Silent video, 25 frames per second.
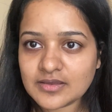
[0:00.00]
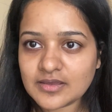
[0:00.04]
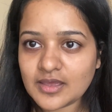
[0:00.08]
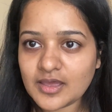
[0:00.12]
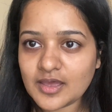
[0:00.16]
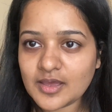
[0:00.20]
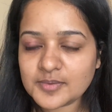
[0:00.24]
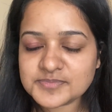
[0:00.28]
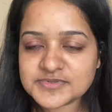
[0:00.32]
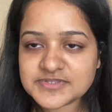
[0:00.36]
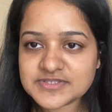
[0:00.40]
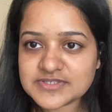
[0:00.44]

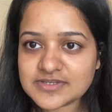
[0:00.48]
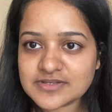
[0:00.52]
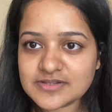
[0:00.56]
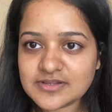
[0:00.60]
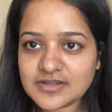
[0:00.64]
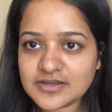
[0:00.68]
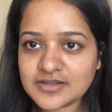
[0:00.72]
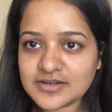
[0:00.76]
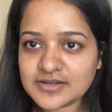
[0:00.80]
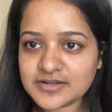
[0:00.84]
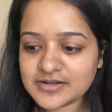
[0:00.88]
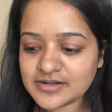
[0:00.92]
I'm still
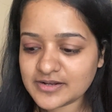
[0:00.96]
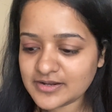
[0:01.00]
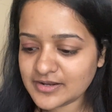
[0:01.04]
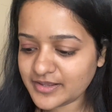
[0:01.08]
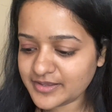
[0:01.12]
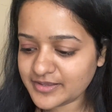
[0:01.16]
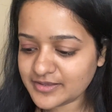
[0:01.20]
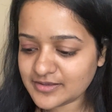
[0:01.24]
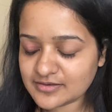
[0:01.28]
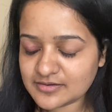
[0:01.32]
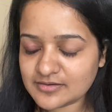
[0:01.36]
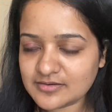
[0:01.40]
a little
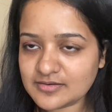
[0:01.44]
like,